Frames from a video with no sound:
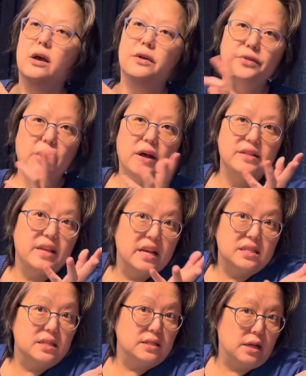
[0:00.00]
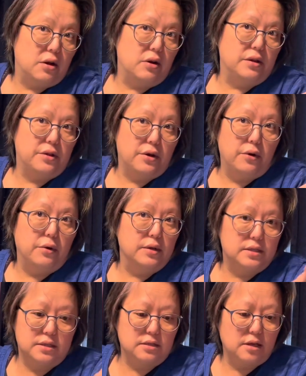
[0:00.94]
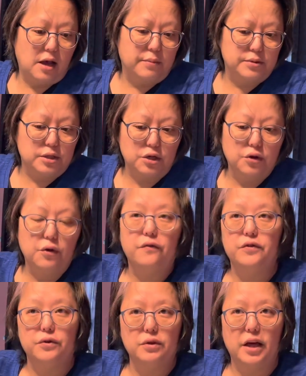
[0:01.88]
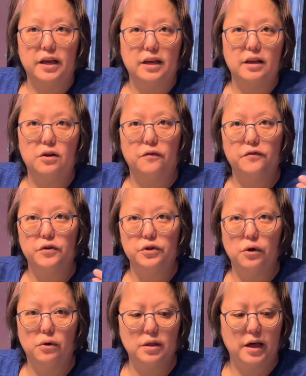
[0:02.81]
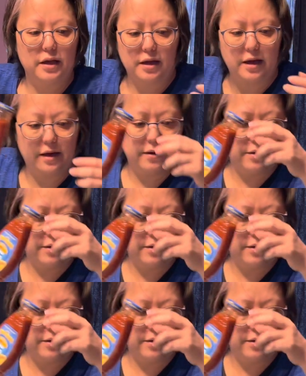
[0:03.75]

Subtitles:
Not necessary though. It's up to you if you like it or if you don't like it,